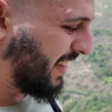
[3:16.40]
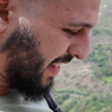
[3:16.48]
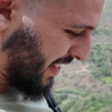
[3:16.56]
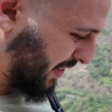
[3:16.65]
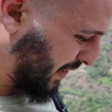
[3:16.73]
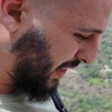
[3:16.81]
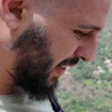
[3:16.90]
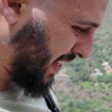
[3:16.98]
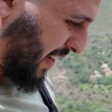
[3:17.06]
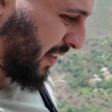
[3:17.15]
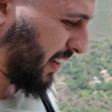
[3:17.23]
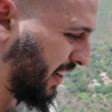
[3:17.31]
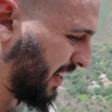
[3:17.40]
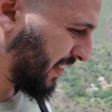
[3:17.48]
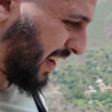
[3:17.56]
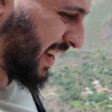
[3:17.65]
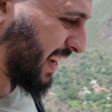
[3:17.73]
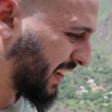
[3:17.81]
these trails that we're on
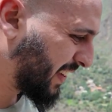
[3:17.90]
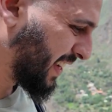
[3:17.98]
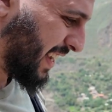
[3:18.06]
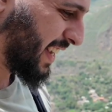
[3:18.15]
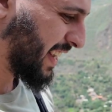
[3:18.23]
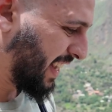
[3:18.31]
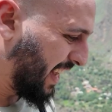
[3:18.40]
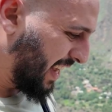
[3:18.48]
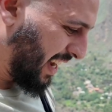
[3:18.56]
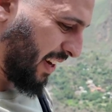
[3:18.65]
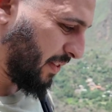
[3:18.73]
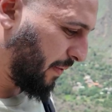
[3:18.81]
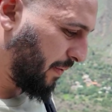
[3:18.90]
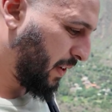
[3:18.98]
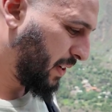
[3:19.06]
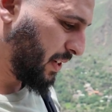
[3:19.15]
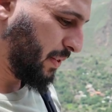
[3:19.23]
right now are referred